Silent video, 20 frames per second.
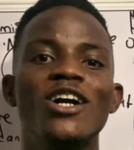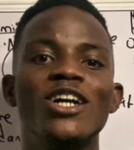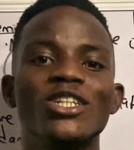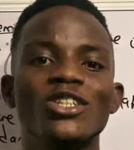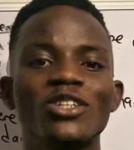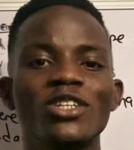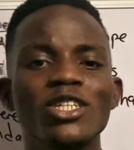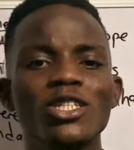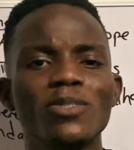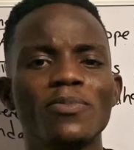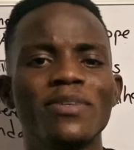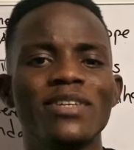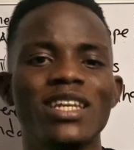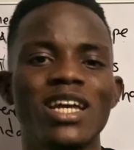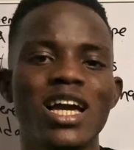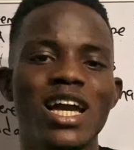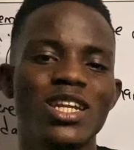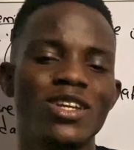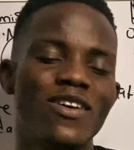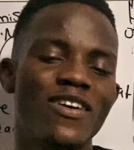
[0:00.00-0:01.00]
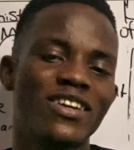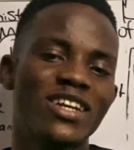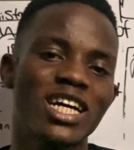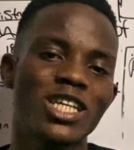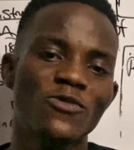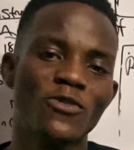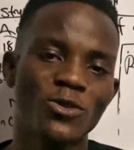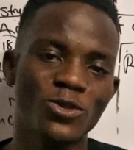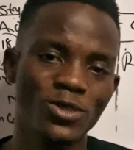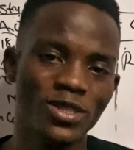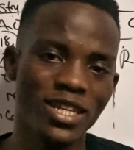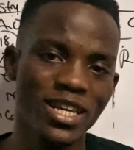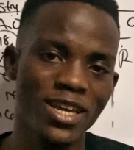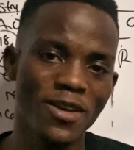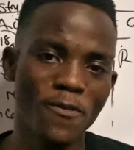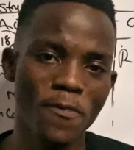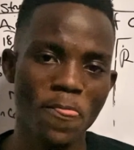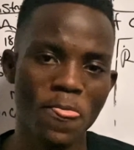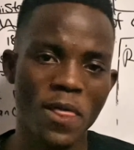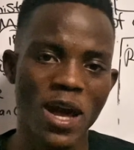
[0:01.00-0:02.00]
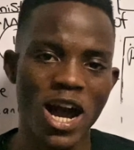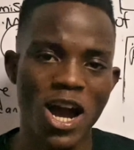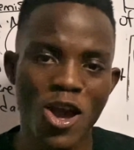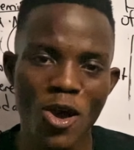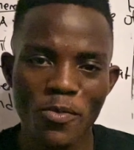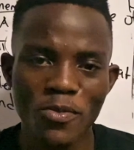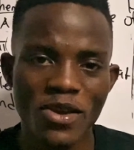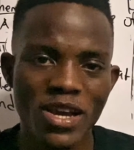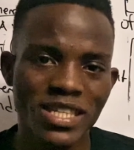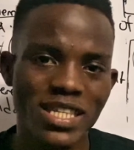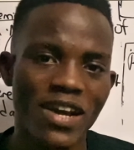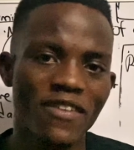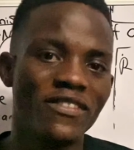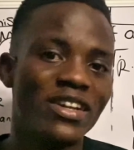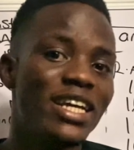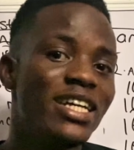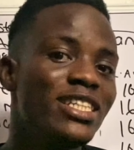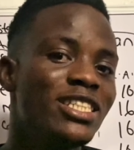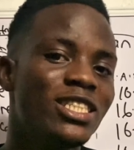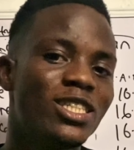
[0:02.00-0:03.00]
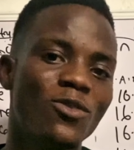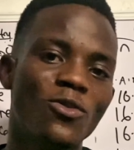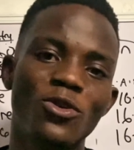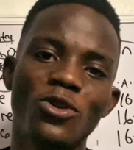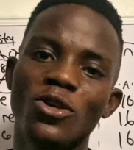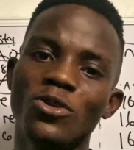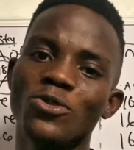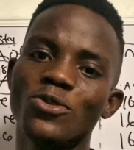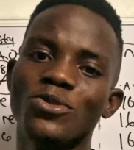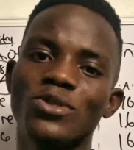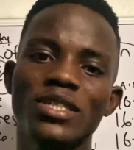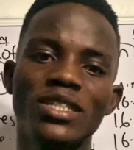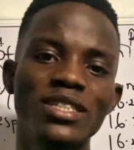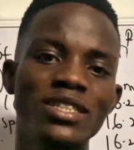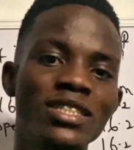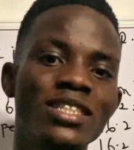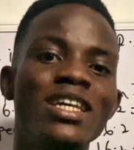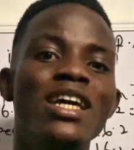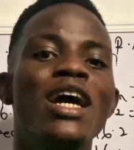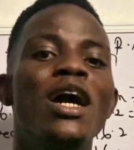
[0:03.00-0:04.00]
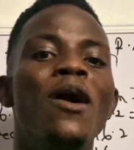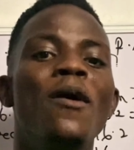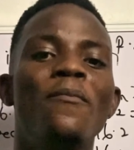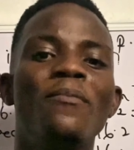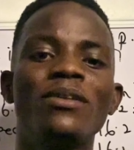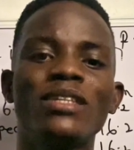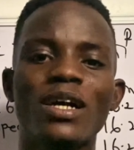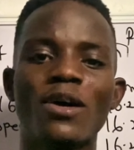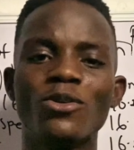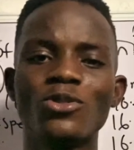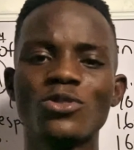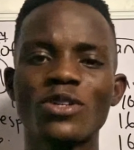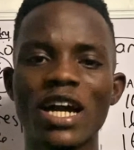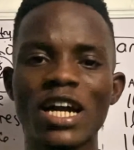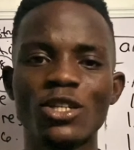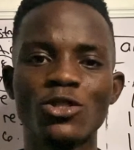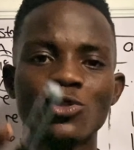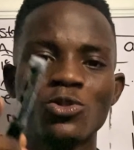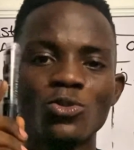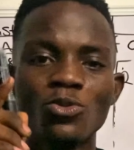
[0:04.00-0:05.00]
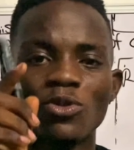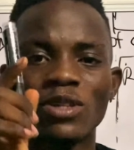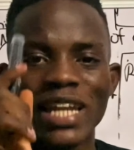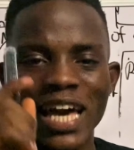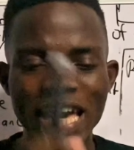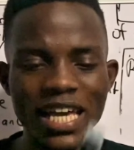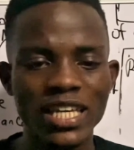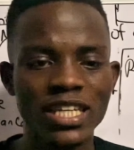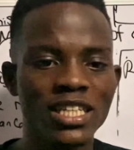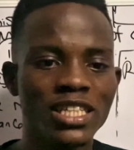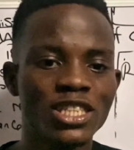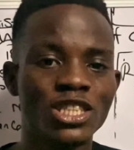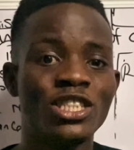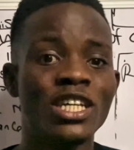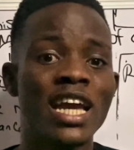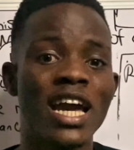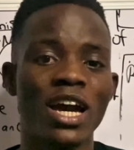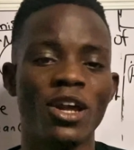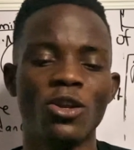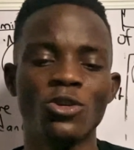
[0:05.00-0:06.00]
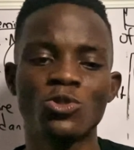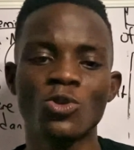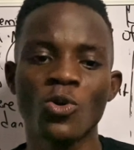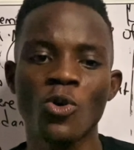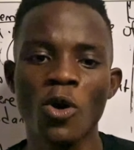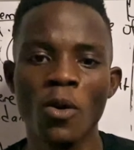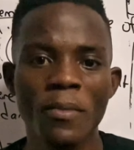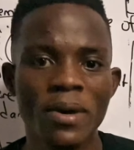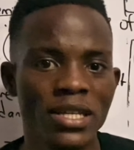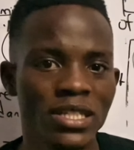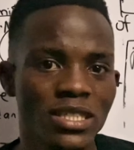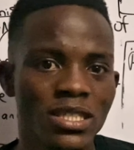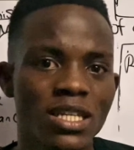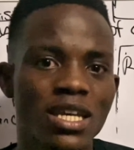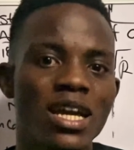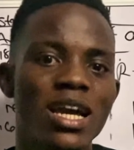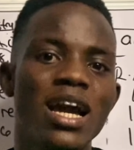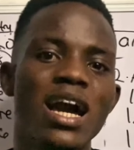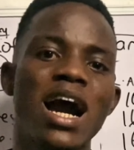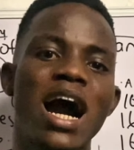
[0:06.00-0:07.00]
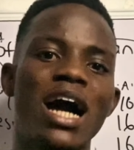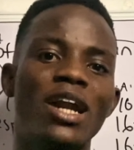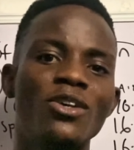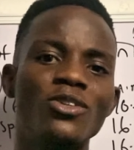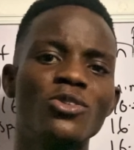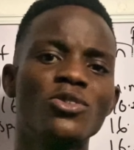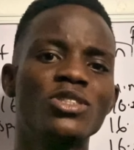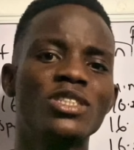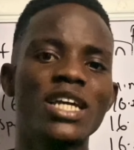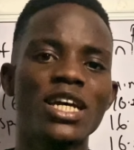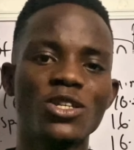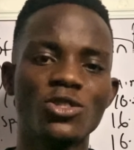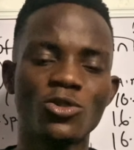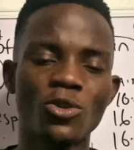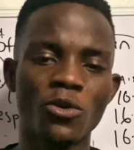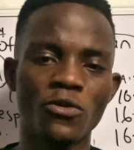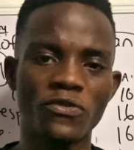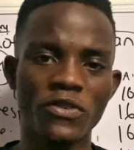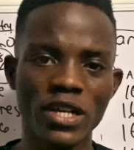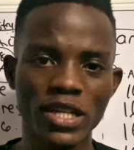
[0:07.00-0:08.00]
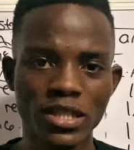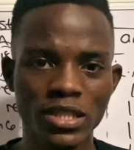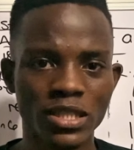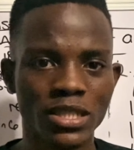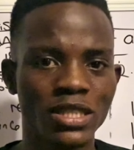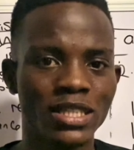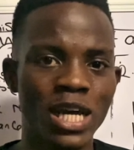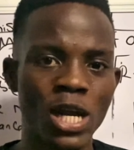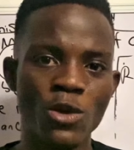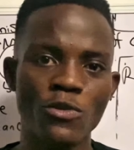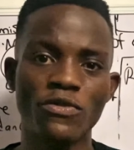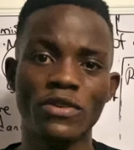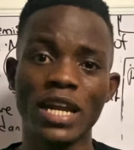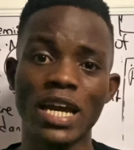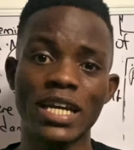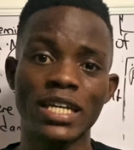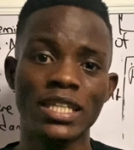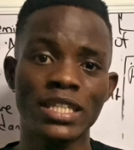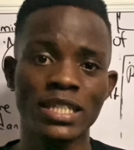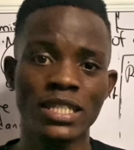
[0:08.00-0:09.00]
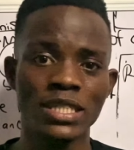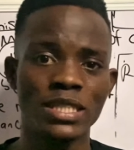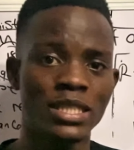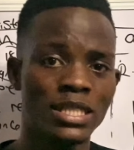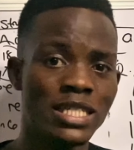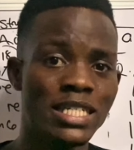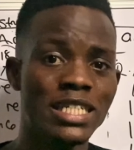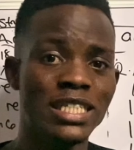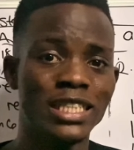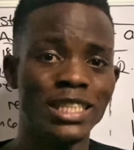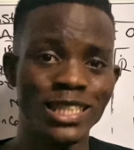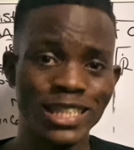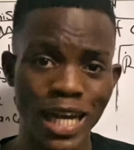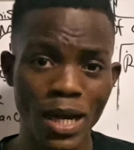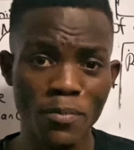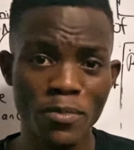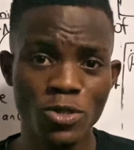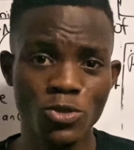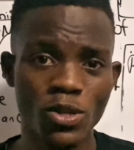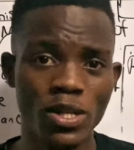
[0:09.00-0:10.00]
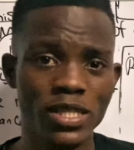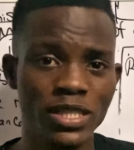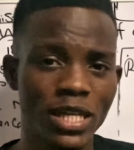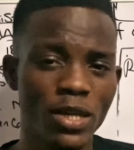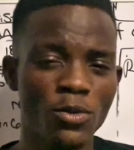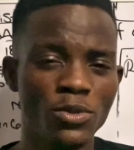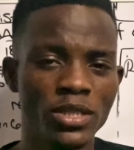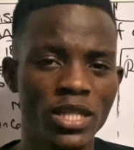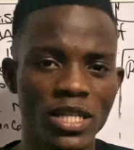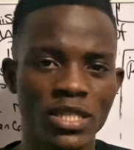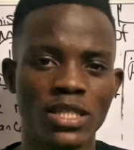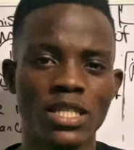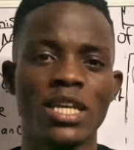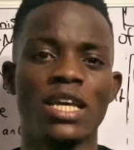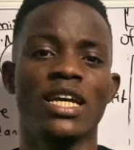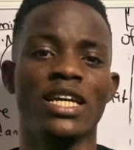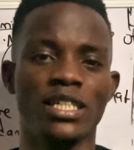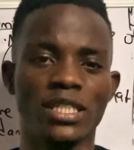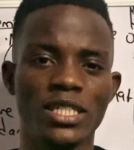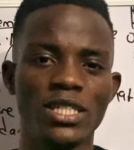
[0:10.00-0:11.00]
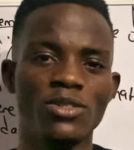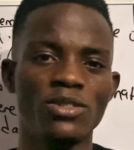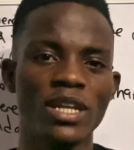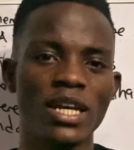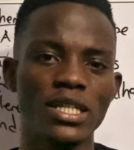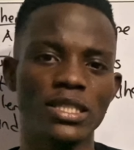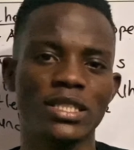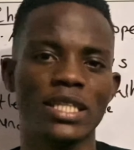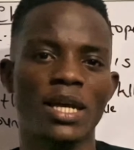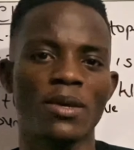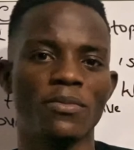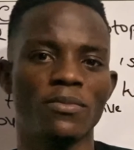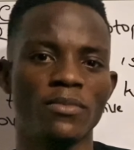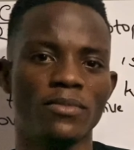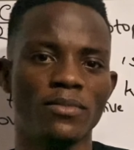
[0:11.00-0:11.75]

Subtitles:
So this has been the end of our class for today. I hope you guys have learned one or two things. Please, I want you guys to like, share, and also comment, and also share it to your friends that you feel like doing this. Jam is 27 days. See you next time.